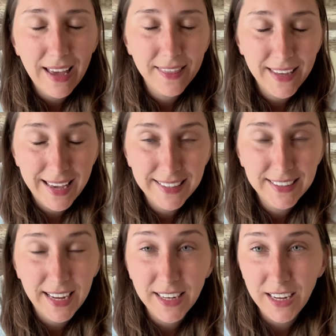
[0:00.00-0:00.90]
the
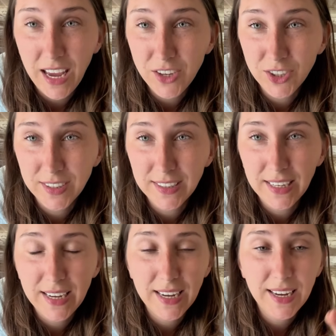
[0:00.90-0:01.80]
estate
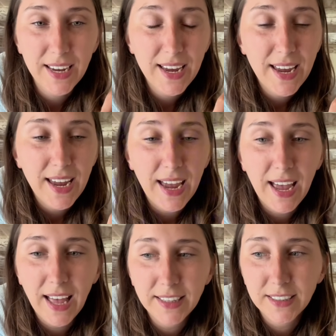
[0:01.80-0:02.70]
agency,
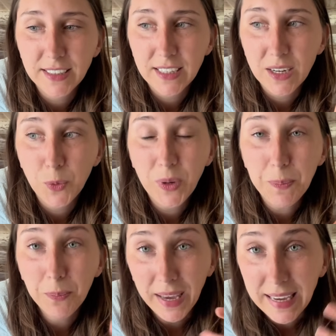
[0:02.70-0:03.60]
and we
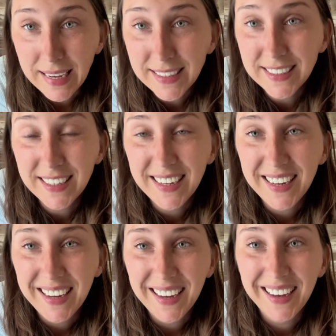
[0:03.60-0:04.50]
paid
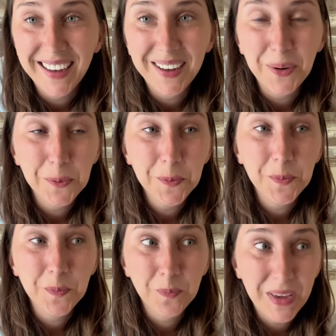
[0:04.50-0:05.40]

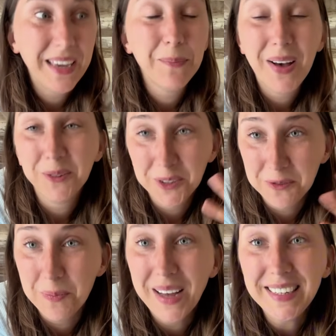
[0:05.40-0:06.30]
big amount
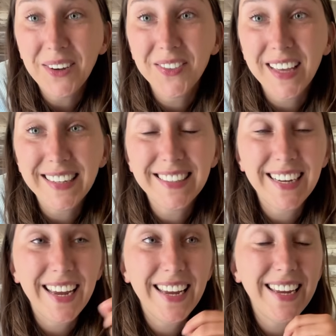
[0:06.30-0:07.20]
of money on that
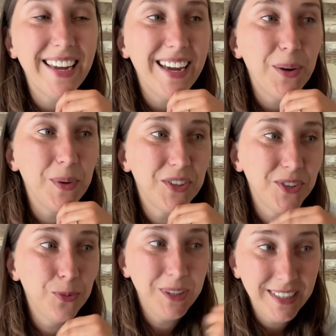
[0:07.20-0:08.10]
day.
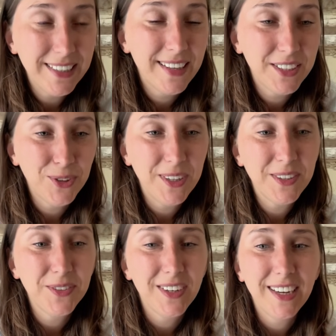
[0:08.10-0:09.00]
We did the
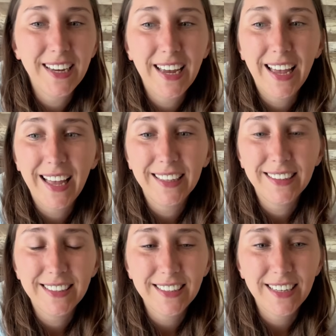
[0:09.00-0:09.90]
transfer,
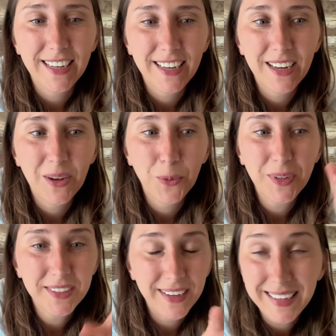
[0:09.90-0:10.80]
and we
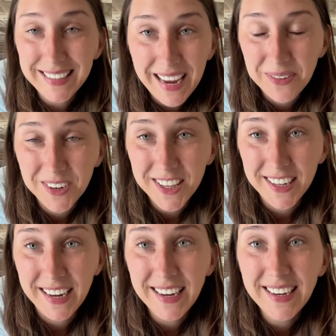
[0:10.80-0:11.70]
signed
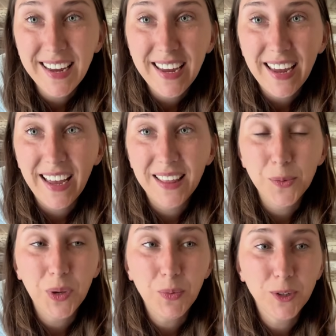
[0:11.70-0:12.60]
everything,
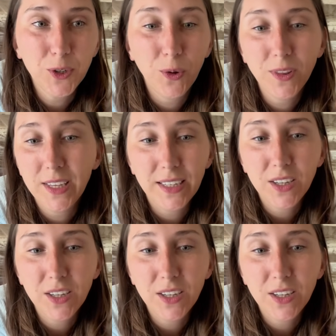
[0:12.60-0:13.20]
and we were told that